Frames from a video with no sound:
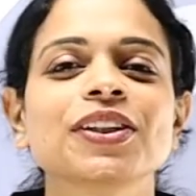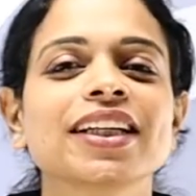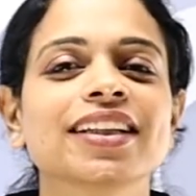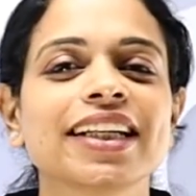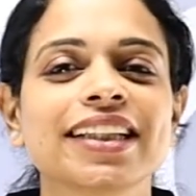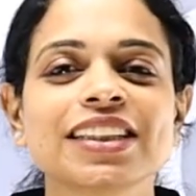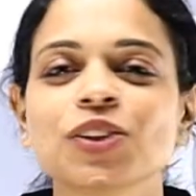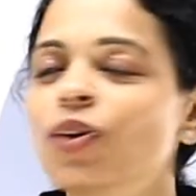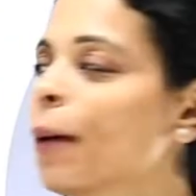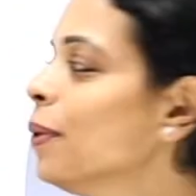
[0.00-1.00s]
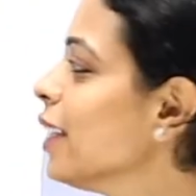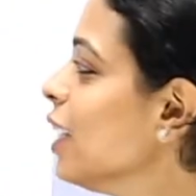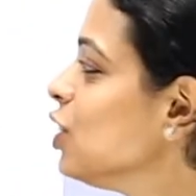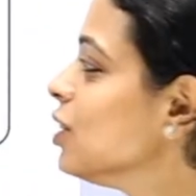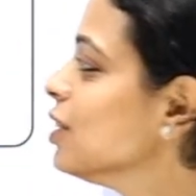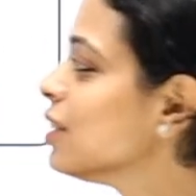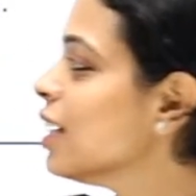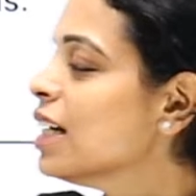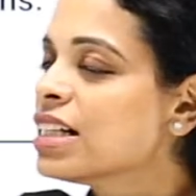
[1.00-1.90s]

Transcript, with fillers: integrate these two applications.